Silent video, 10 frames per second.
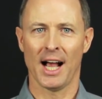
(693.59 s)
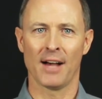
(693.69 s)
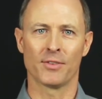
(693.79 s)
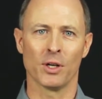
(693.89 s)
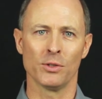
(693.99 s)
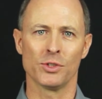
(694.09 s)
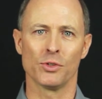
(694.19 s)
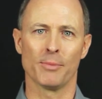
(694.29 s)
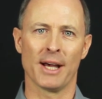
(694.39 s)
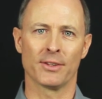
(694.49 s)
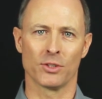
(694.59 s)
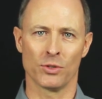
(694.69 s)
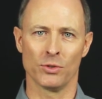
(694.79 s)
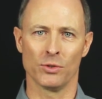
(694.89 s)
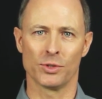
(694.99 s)
I've told you about the
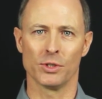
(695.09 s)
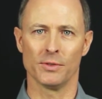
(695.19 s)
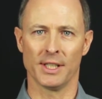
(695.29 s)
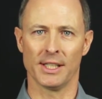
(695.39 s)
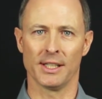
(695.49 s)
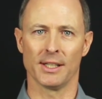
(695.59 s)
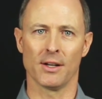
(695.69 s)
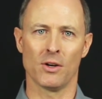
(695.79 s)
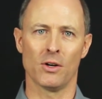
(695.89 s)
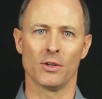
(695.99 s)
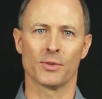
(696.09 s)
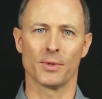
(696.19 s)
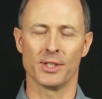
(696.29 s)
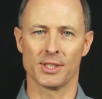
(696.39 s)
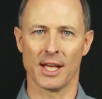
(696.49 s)
tools you'll need in all
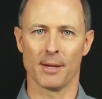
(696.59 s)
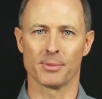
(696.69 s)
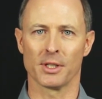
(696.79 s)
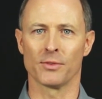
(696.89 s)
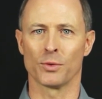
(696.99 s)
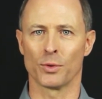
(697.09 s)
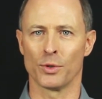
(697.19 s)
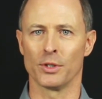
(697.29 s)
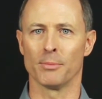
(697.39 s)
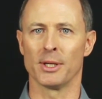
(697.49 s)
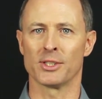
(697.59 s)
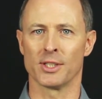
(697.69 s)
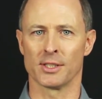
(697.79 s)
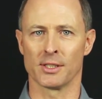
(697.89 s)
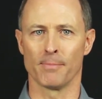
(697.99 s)
3 steps of the Recruit the Best
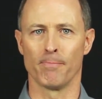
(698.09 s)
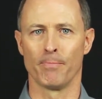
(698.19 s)
system.